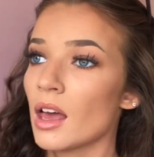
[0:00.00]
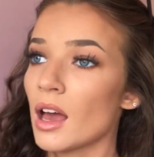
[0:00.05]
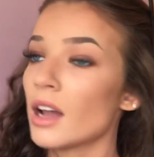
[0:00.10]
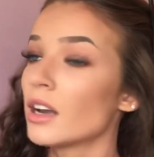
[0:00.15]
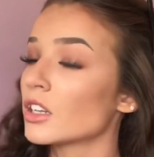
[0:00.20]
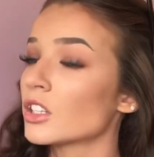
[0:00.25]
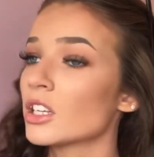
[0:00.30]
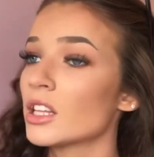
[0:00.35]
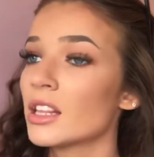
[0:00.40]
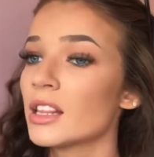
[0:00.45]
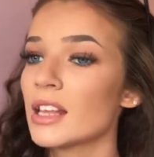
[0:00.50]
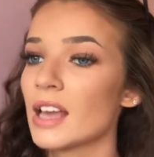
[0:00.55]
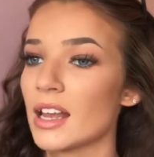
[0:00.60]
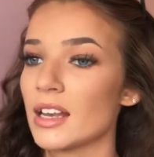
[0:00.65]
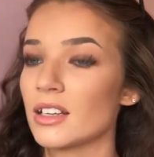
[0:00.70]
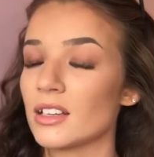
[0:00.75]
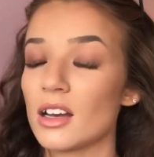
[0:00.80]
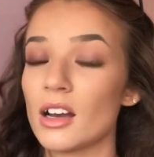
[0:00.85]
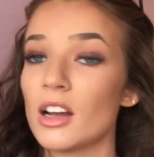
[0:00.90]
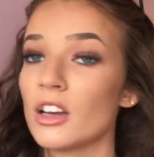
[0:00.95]
And in the
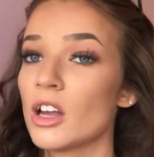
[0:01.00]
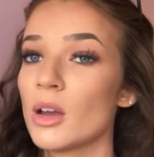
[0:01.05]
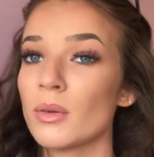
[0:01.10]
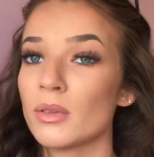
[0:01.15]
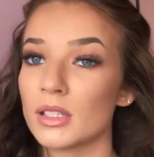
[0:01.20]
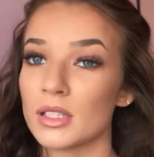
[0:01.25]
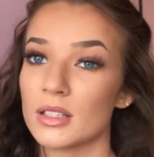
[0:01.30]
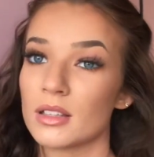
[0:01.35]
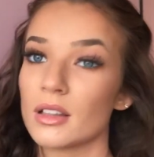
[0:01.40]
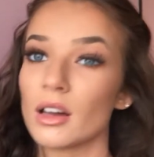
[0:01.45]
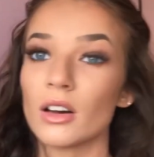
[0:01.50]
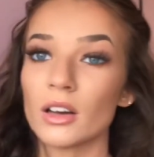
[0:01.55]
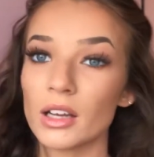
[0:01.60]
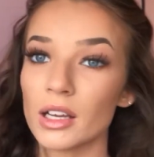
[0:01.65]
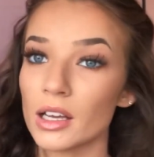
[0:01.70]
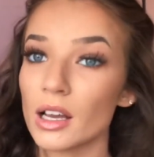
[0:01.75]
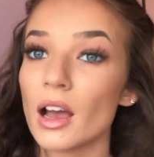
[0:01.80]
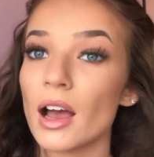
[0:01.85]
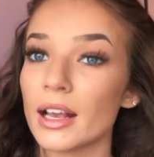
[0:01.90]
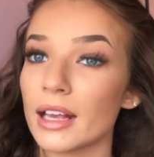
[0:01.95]
end, I know it's,
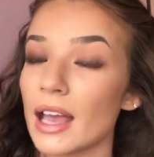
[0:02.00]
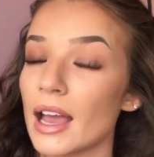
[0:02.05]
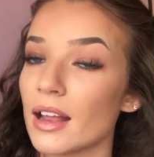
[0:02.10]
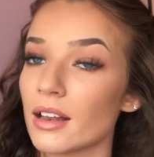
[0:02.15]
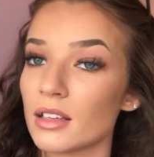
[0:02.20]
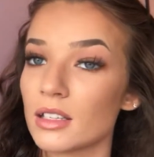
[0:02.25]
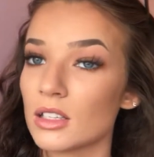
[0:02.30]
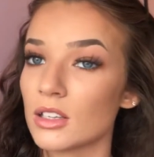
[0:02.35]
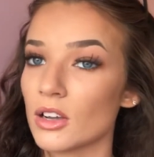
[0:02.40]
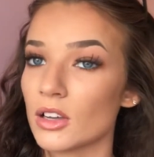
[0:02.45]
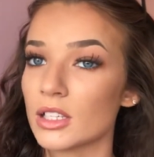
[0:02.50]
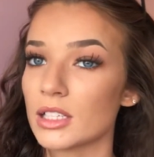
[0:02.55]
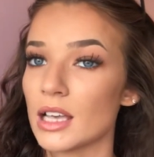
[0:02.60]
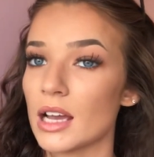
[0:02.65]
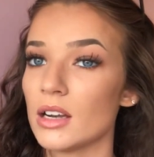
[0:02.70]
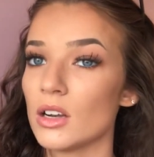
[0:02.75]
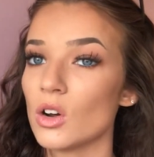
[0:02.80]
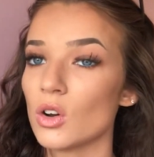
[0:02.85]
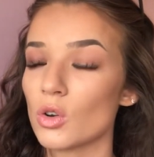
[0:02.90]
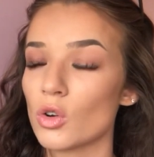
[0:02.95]
again, like I
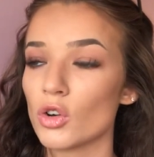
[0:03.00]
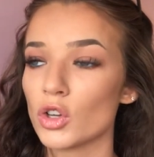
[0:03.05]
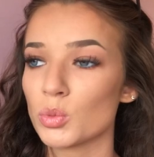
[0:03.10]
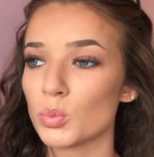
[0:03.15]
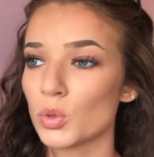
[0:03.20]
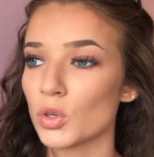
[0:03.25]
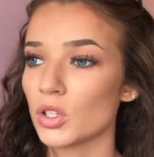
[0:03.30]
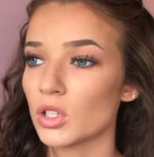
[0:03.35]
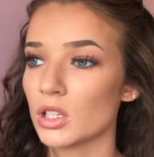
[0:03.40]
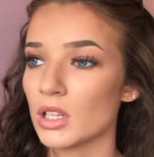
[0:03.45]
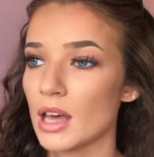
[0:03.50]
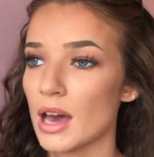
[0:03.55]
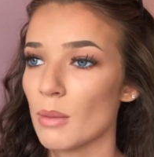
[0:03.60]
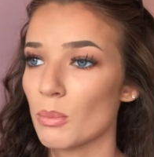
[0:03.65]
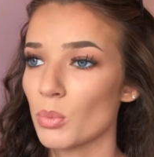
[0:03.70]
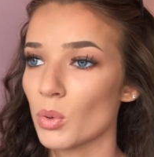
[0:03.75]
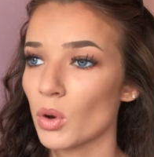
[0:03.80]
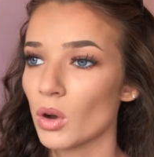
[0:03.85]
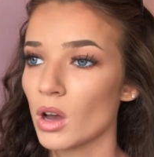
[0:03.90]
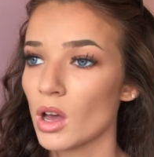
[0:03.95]
say, not caused because of
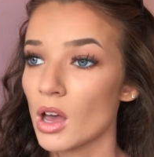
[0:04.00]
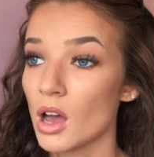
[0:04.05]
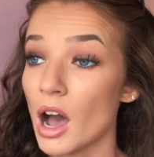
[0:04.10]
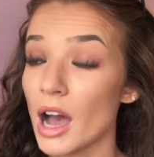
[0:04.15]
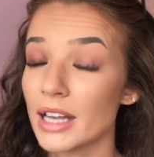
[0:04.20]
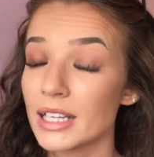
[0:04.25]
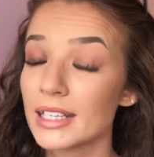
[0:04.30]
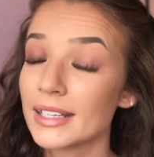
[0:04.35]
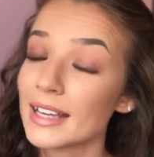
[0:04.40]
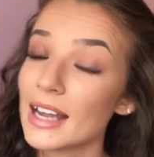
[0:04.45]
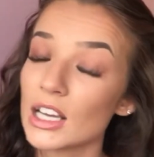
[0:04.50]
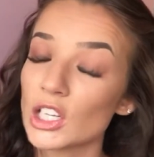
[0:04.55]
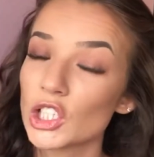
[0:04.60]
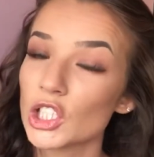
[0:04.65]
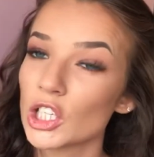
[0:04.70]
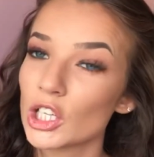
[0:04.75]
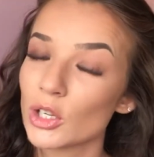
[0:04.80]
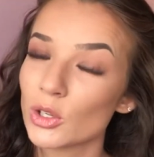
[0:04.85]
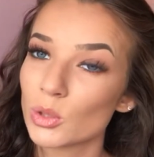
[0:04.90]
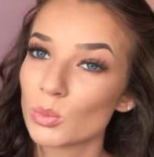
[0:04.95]
that, but I did
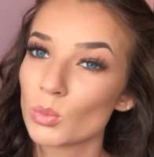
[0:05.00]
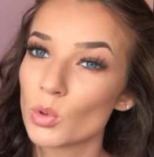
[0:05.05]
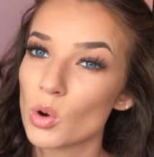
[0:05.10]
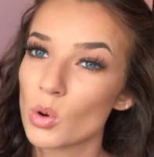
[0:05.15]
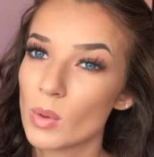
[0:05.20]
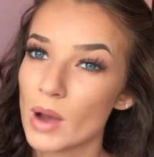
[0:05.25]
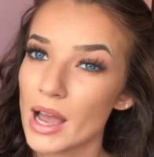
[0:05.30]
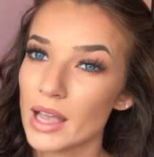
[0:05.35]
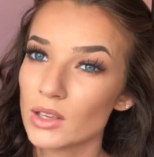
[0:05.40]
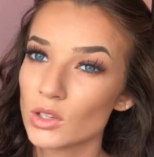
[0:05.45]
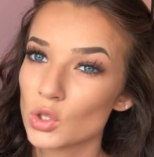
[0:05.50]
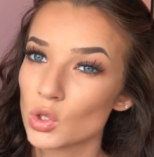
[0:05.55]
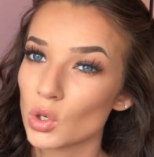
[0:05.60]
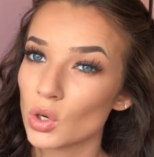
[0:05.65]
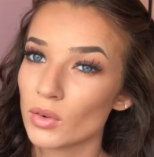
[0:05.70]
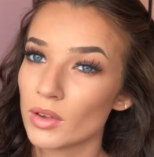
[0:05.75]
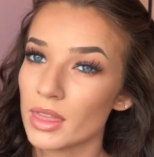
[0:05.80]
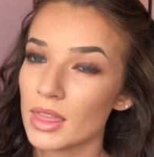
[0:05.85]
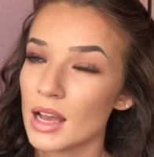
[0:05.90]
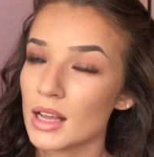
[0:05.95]
actually lose more weight
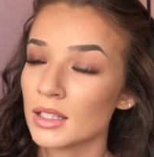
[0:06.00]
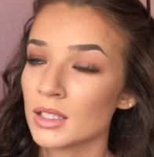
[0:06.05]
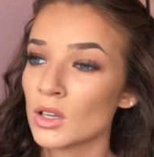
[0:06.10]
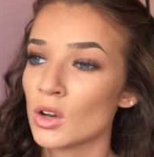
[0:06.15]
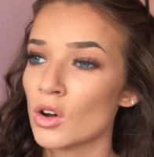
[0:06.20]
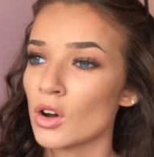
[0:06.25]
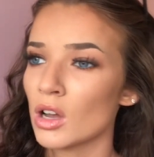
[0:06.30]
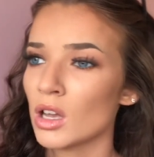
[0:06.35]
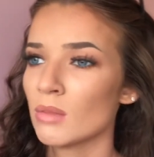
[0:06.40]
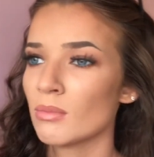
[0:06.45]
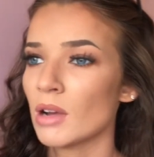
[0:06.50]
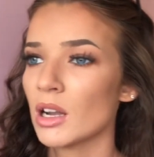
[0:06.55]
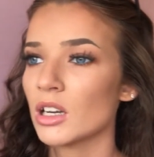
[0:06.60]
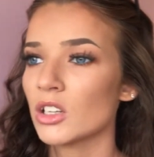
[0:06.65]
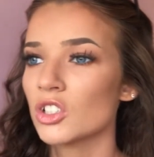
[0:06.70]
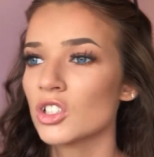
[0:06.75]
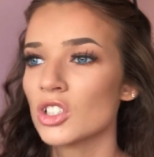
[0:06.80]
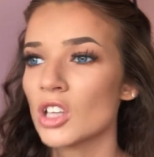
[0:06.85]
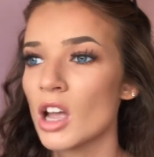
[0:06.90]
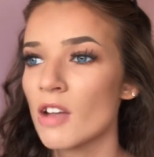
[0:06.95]
during that time. And
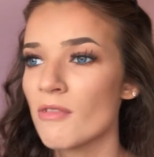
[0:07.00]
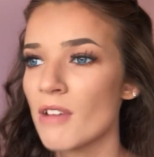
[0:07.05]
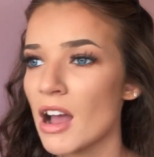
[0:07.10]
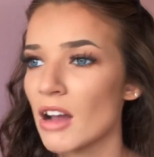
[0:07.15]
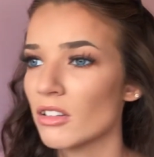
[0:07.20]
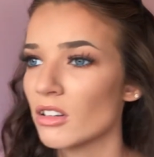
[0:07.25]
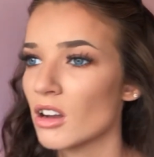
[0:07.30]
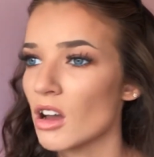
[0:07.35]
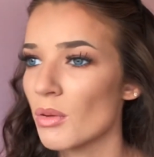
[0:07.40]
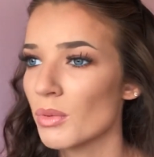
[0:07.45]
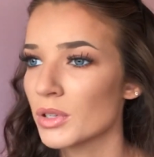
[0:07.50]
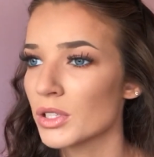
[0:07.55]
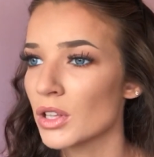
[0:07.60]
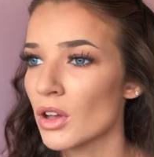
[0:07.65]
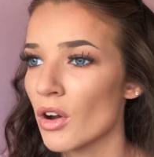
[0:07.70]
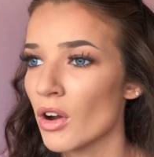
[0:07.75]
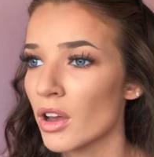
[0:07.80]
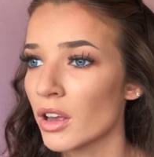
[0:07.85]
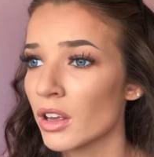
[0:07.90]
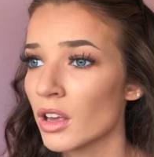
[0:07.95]
I just turned around and I was
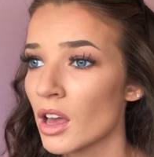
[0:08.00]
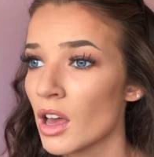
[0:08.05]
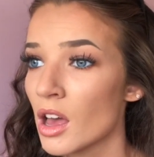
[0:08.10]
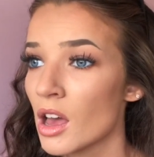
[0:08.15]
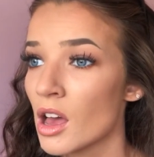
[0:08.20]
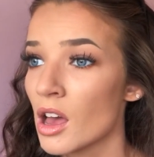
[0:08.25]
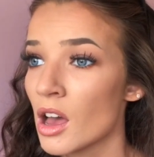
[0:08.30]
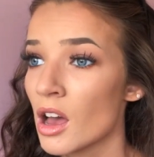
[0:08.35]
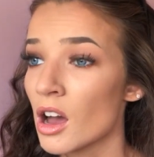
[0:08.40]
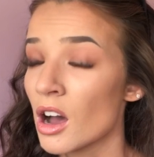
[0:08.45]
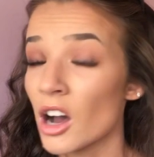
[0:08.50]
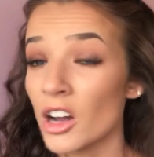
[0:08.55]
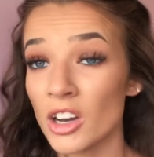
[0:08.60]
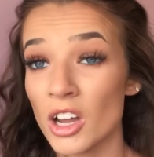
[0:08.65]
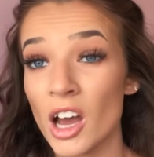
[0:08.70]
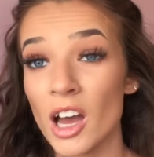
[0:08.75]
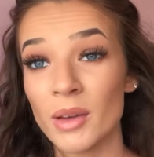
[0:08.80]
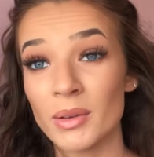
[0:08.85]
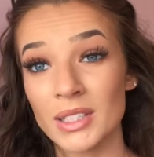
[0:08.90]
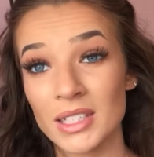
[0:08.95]
like, I
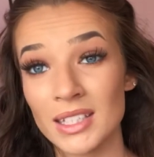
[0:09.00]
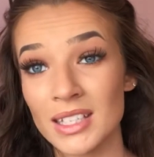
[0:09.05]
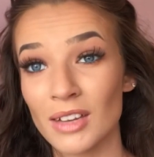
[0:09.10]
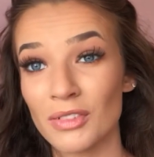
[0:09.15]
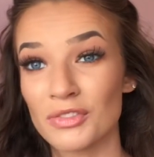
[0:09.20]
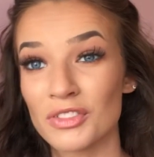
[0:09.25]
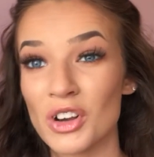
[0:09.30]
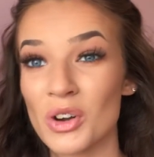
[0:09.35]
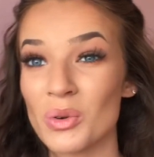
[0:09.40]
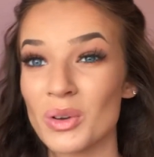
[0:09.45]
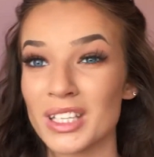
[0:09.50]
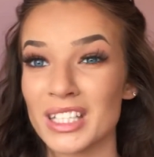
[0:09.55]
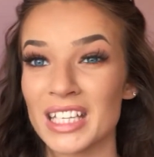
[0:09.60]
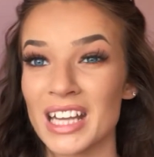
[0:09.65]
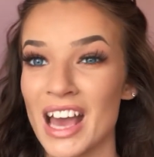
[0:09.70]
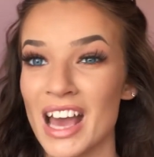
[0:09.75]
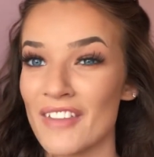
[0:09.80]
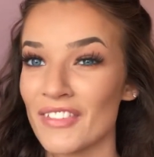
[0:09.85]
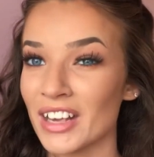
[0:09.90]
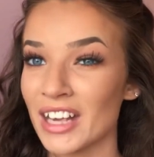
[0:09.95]
know, it's difficult,
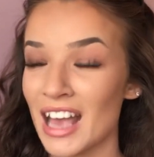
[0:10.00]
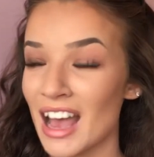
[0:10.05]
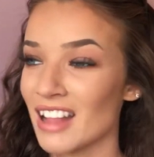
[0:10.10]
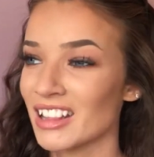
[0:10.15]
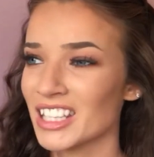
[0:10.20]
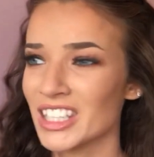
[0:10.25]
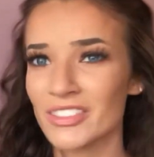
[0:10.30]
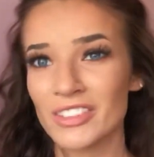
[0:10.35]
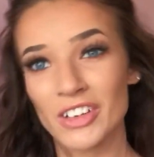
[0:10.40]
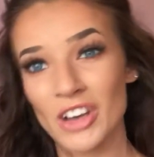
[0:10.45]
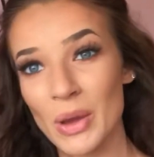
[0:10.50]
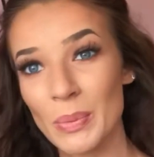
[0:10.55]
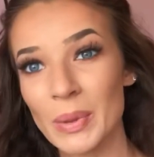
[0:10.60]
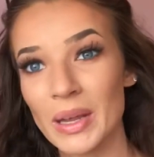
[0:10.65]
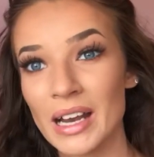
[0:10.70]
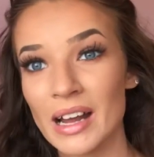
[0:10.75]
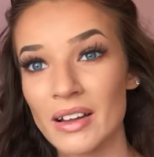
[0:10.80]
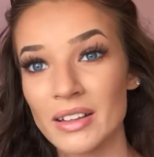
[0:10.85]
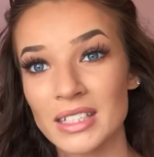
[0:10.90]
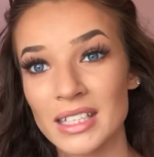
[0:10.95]
isn't it, having cancer and not
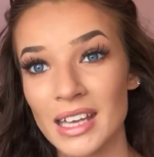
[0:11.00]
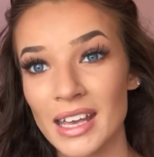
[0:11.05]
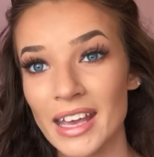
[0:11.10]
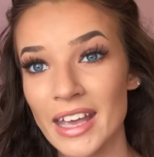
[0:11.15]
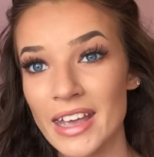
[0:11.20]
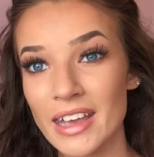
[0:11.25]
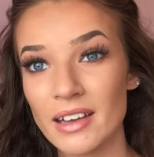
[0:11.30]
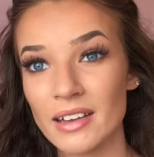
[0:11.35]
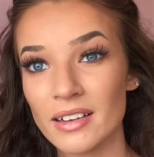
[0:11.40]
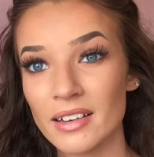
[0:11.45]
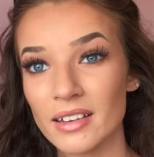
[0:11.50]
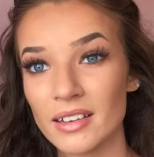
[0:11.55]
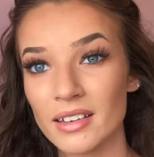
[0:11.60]
being able to eat?